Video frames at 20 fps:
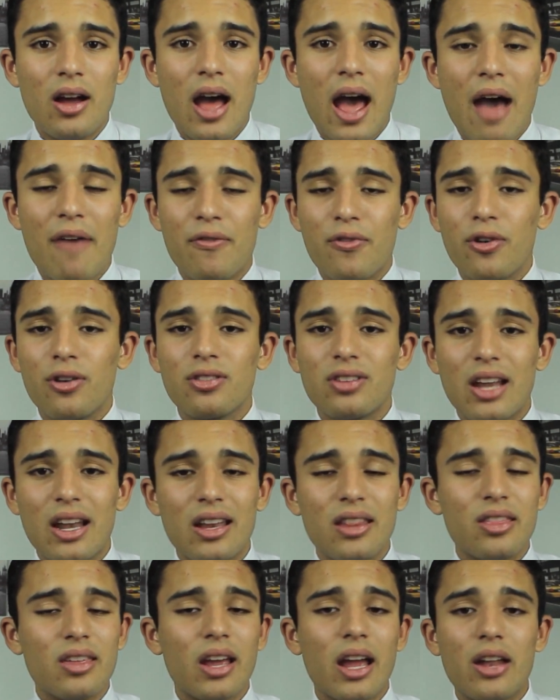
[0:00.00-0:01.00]
At first, I
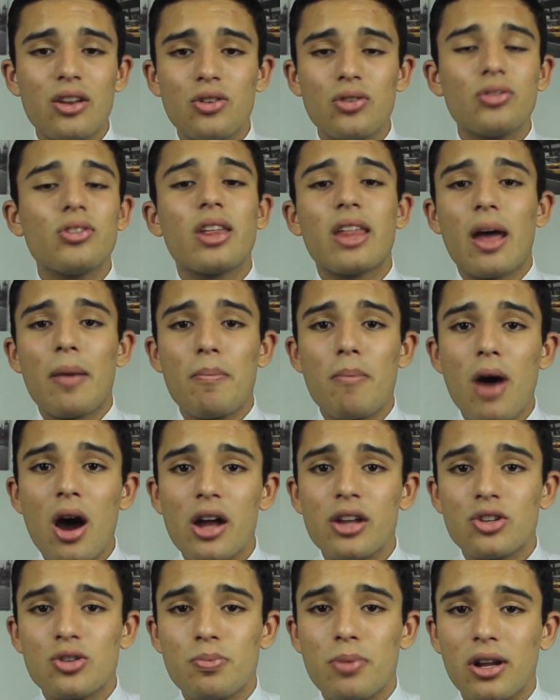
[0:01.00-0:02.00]
didn't think I'd use it that
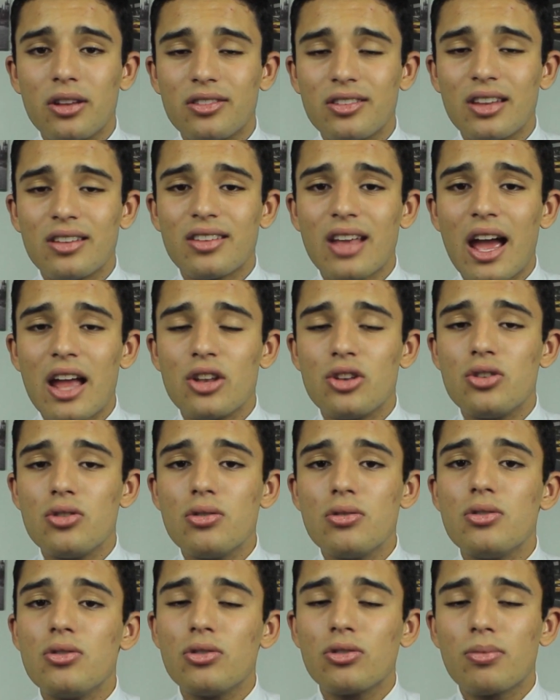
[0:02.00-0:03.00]
much, but since I
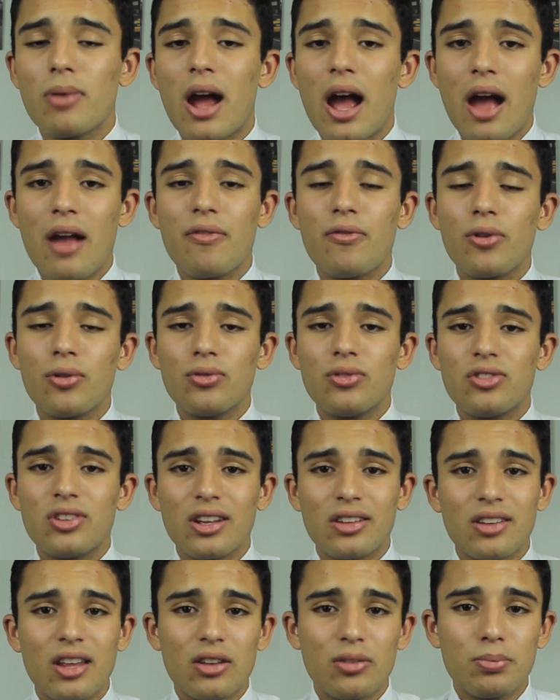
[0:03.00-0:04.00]
do use my iPhone
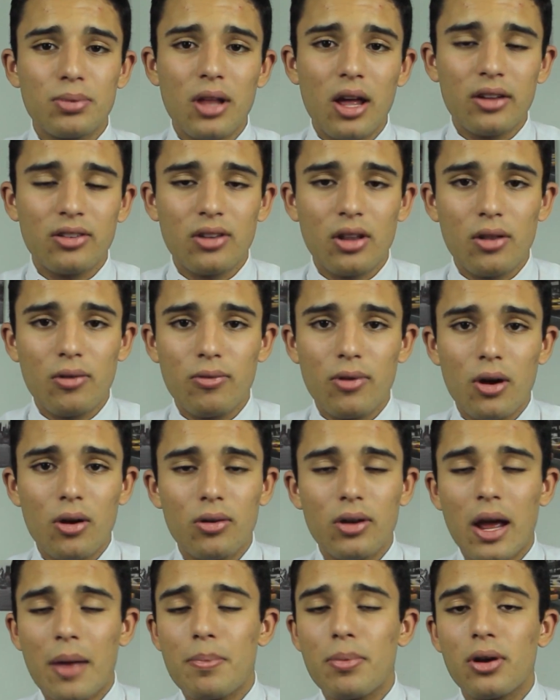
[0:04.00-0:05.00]
6s Plus on the
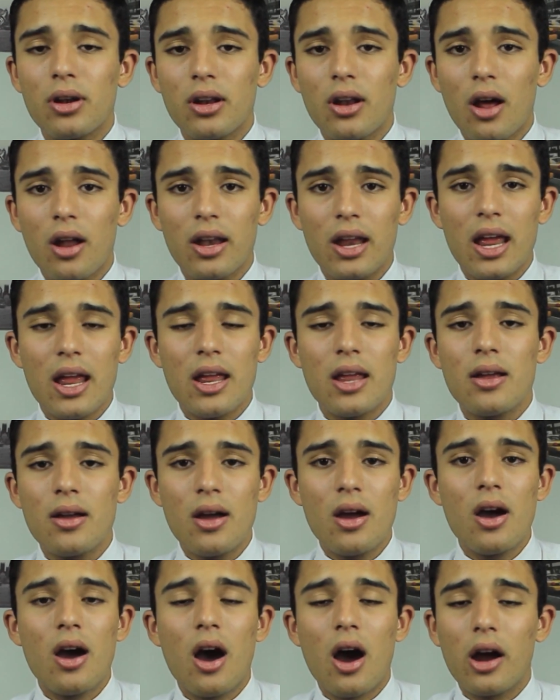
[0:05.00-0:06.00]
road, I put it on a
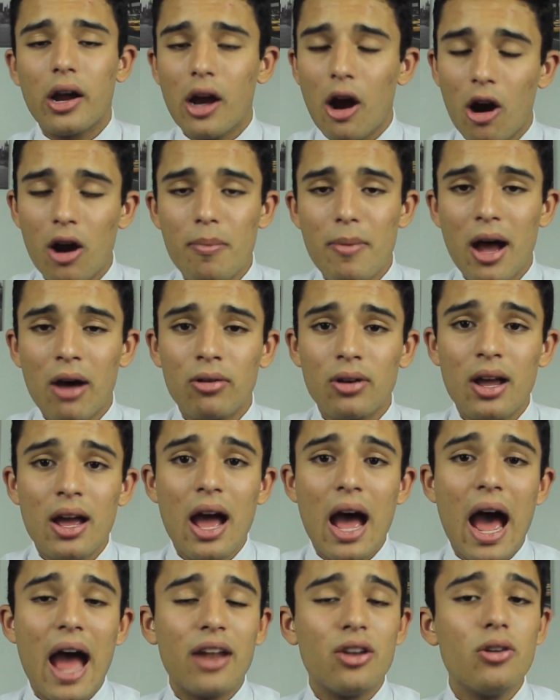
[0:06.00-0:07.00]
car mount,
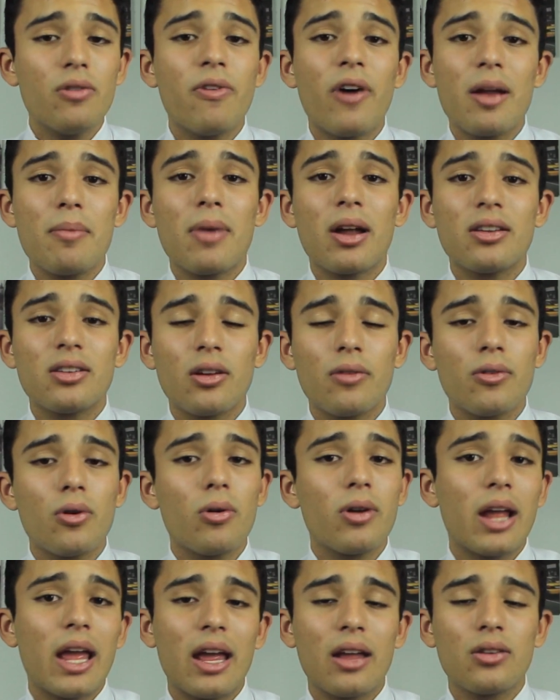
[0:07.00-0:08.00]
I do find myself
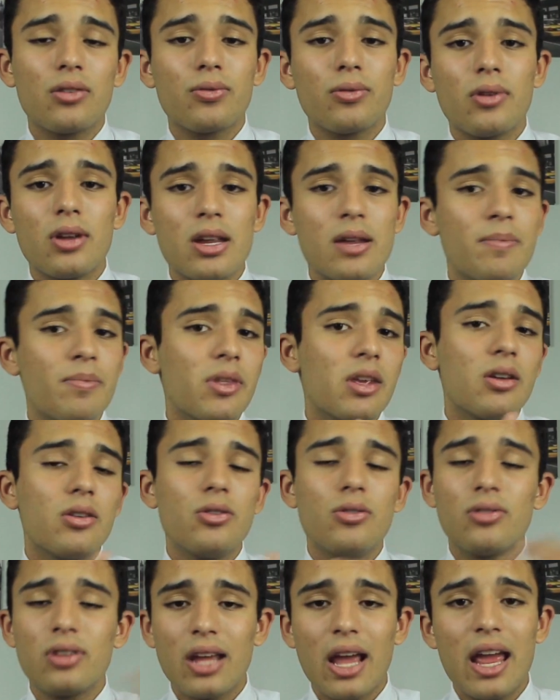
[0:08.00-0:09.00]
going hands-free,
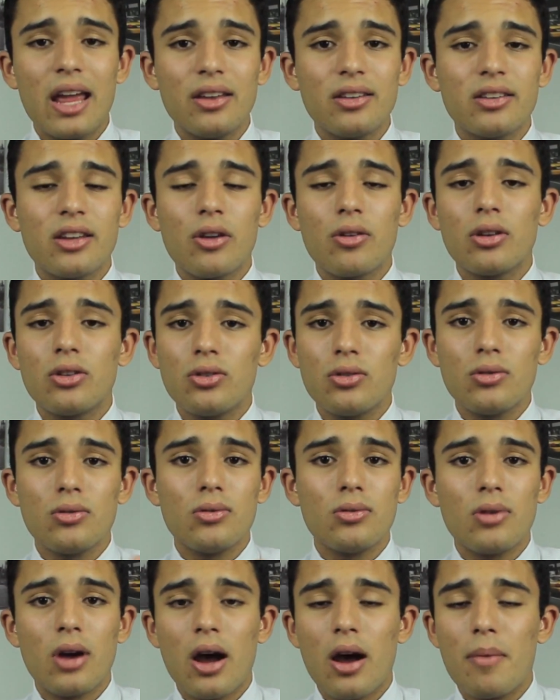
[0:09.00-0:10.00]
using Hey Siri
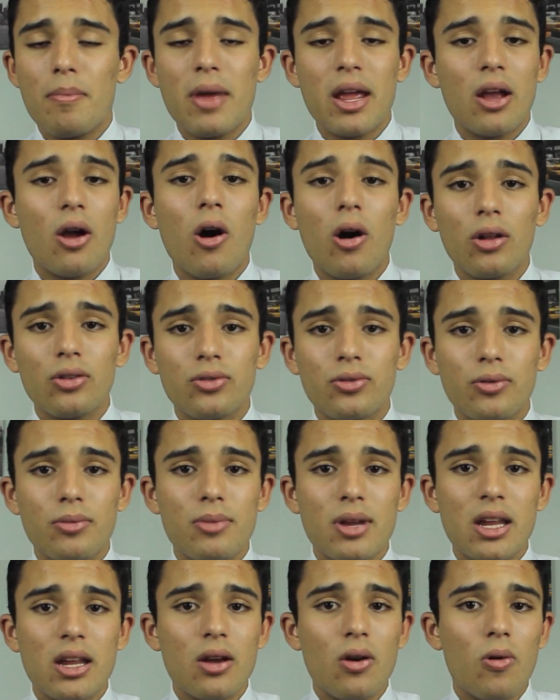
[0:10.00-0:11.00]
to make calls for
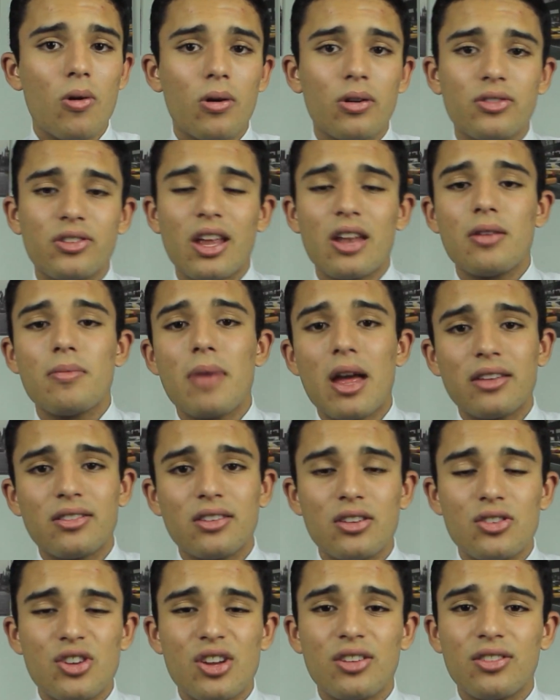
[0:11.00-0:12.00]
me or send
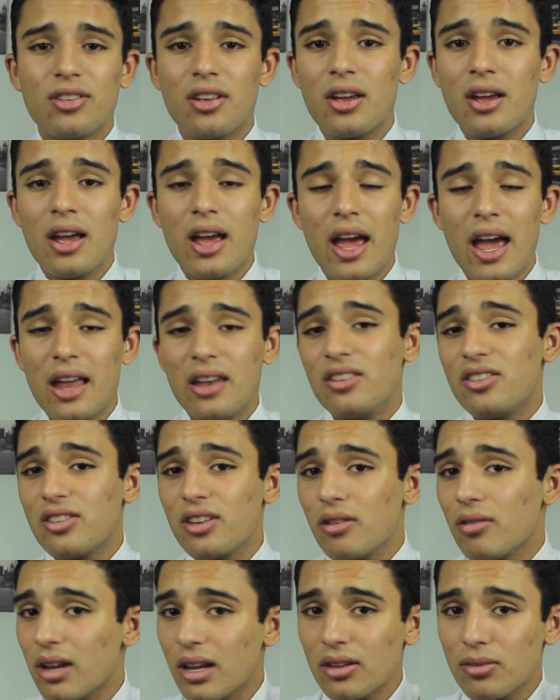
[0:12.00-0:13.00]
messages, and
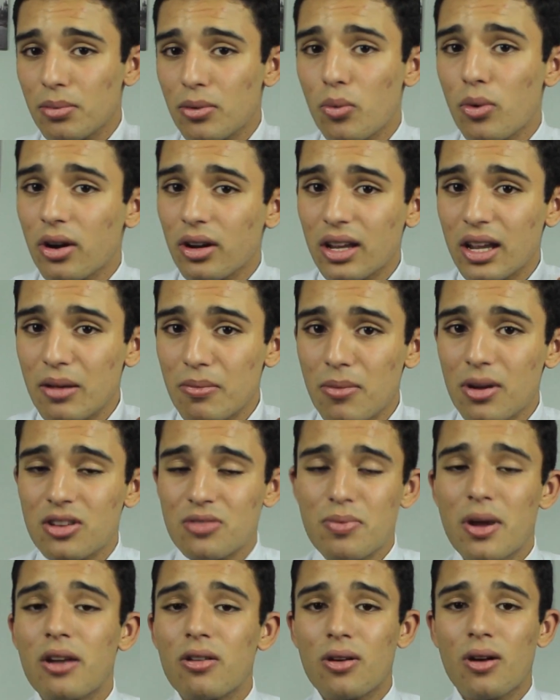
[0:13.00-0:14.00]
Siri has been working
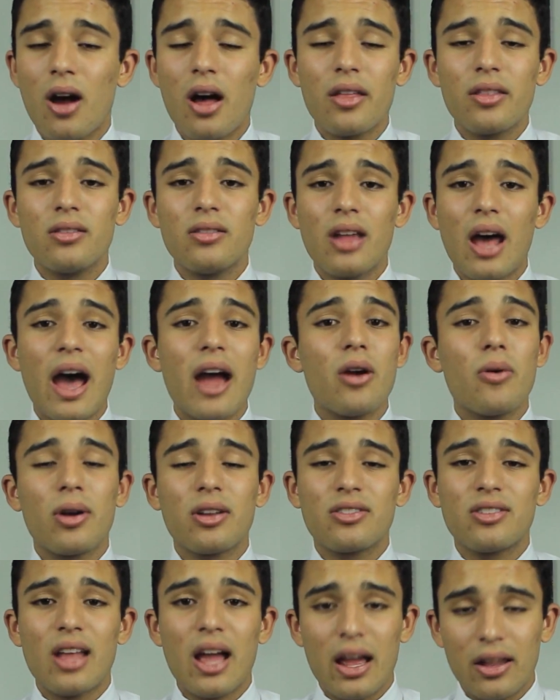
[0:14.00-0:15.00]
much better on
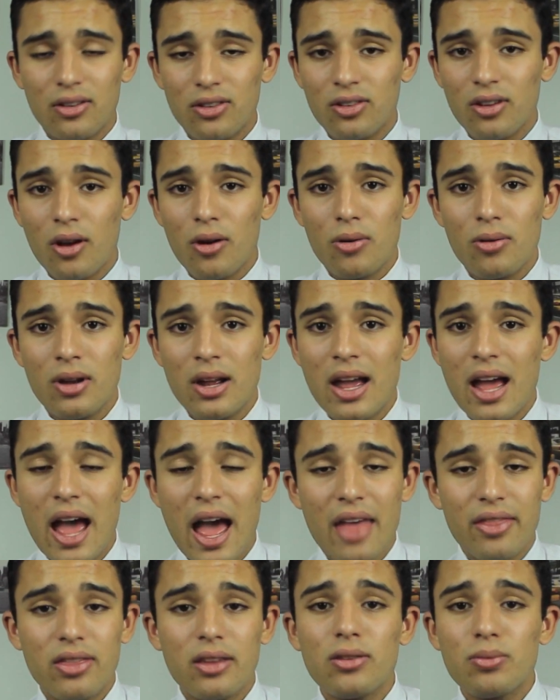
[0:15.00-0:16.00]
iOS 9. So
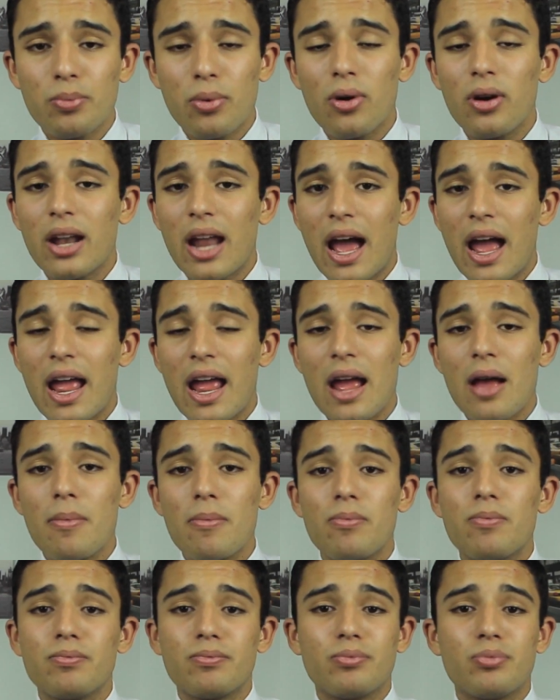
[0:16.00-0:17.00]
at this point, I
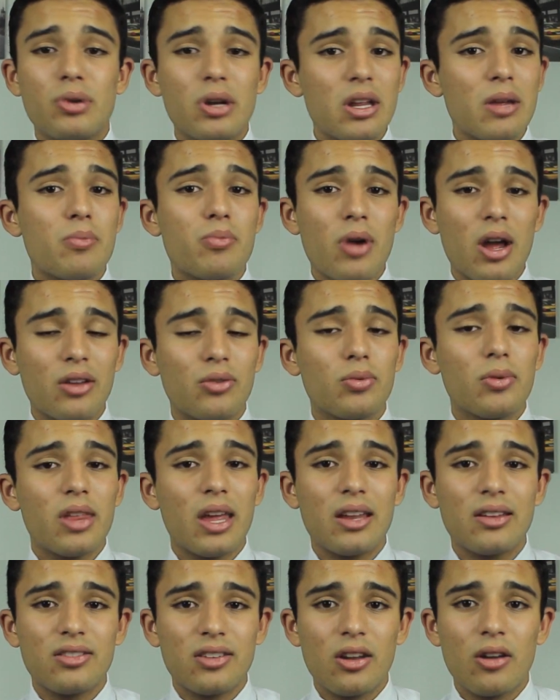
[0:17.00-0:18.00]
am pretty impressed with
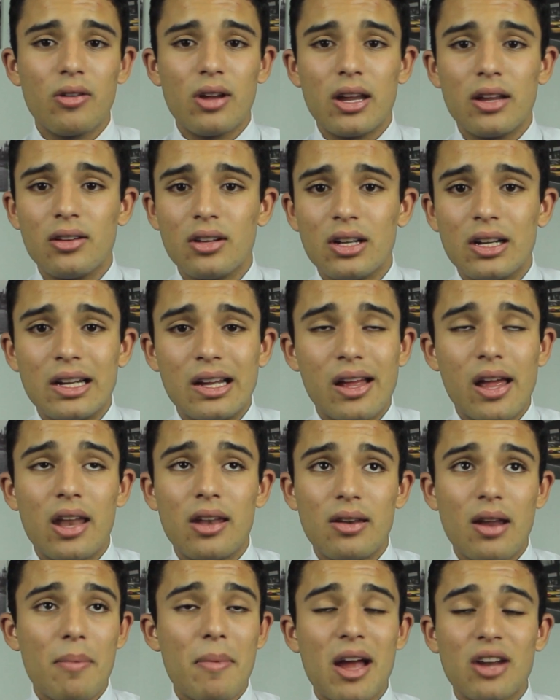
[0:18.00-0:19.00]
Hey Siri,
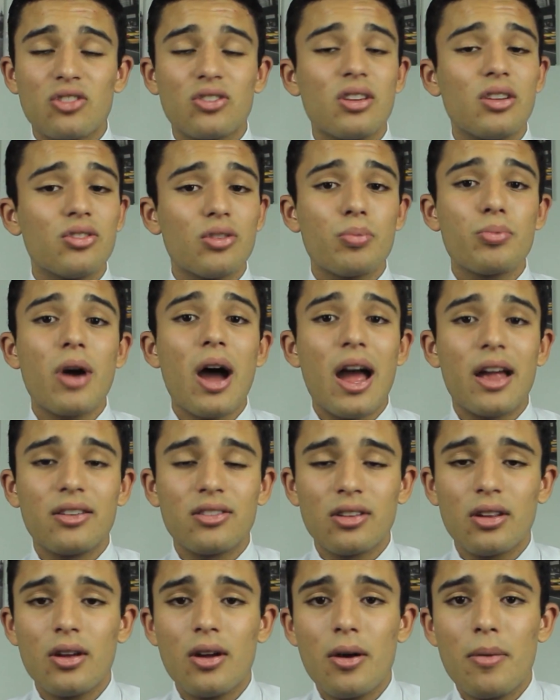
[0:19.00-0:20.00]
and I'm actually
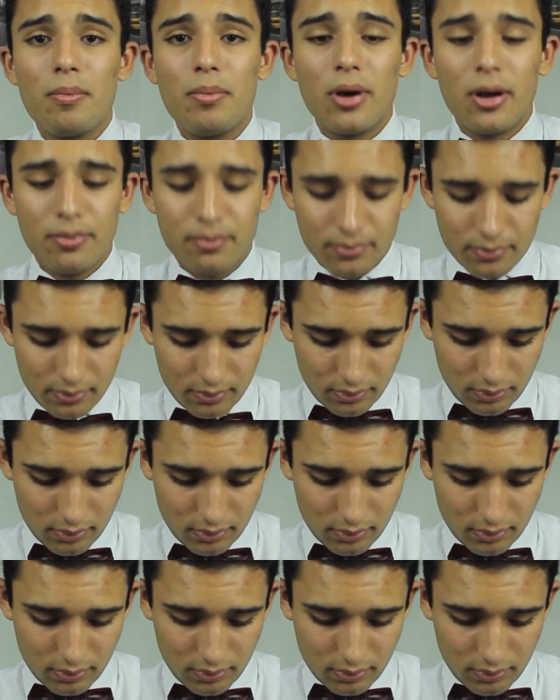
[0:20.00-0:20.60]
surprised, but...